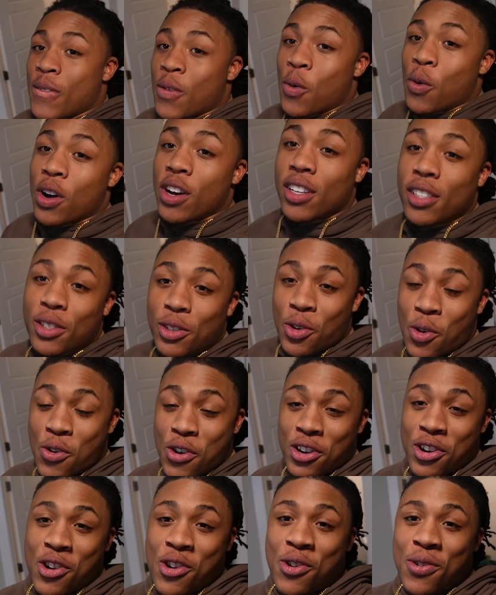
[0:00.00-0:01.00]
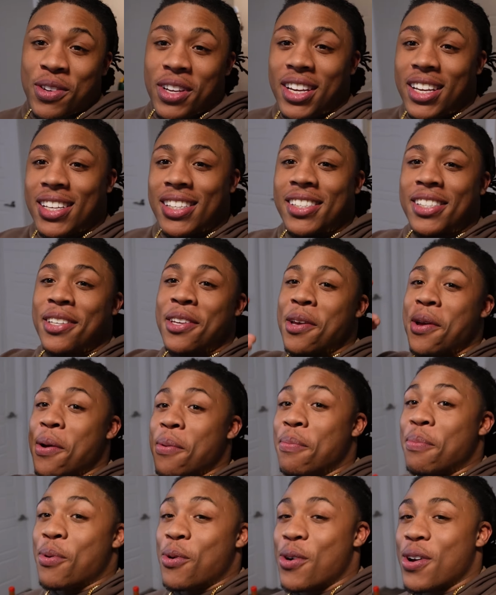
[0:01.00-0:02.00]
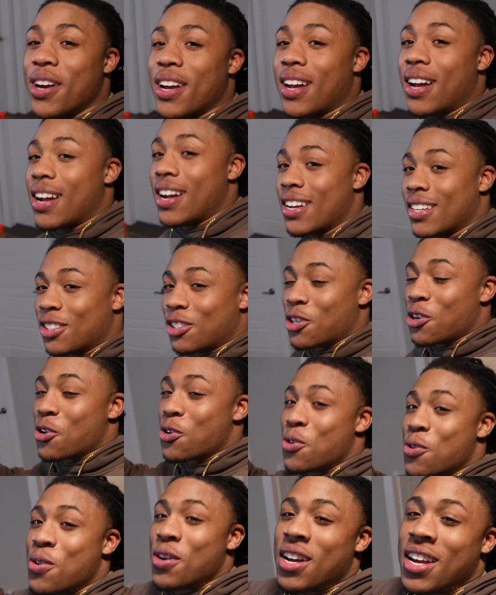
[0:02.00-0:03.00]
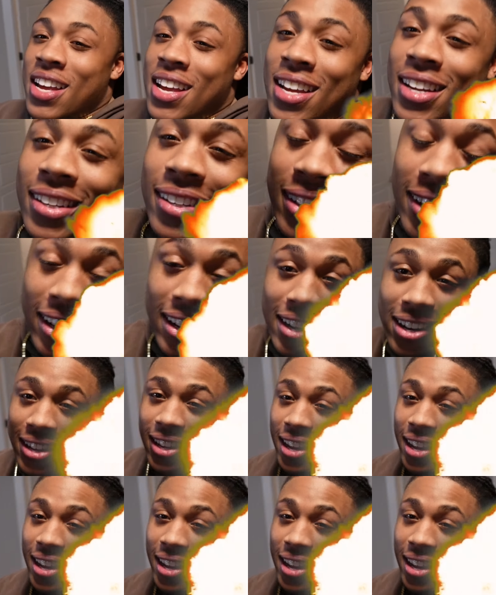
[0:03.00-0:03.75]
What's going on? It's your boy Honcho, Da